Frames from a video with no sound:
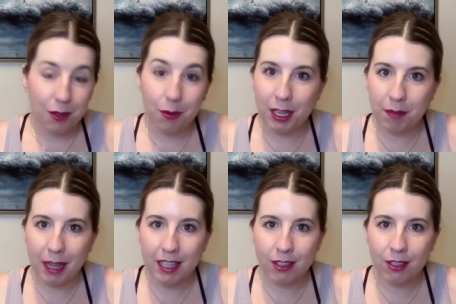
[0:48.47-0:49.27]
Queen of
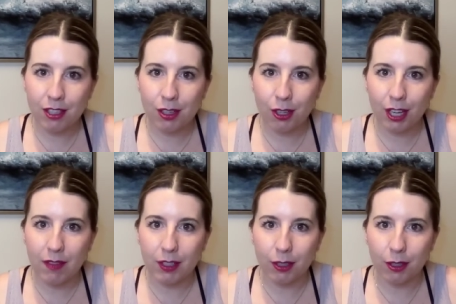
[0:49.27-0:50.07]
Pentacles, you could
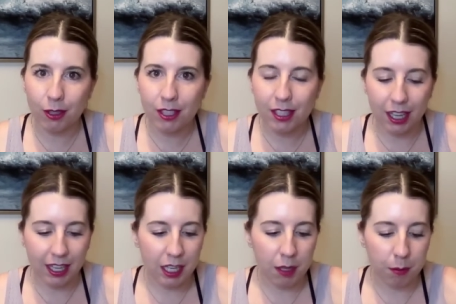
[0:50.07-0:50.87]
have an earth
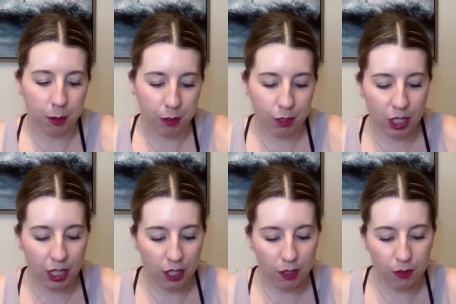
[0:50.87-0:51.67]
sign
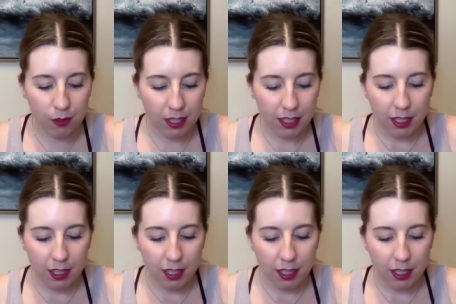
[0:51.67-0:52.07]
approaching you.